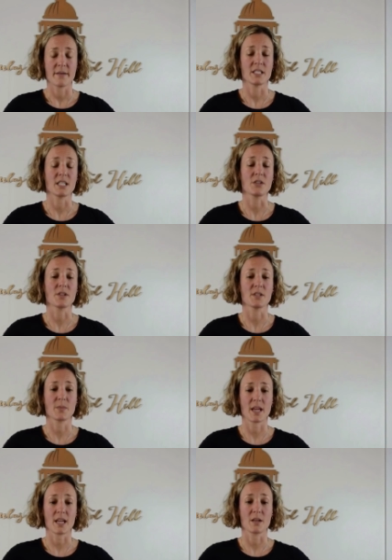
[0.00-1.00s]
and decrease
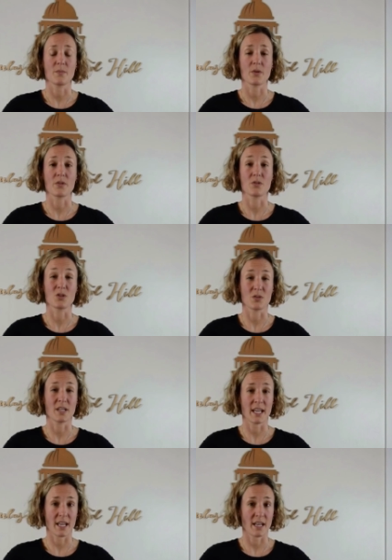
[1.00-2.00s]
pain both
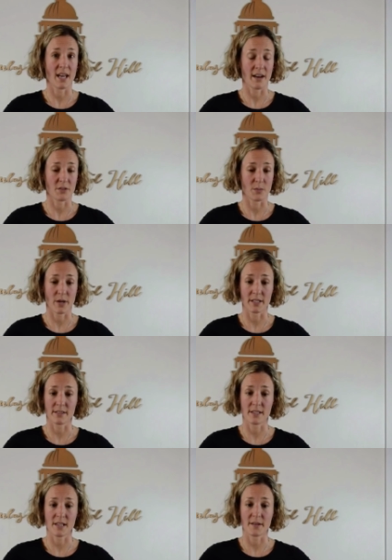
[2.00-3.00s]
during and after
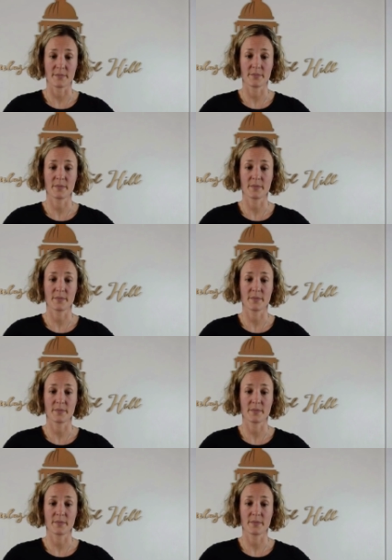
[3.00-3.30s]
pregnancy.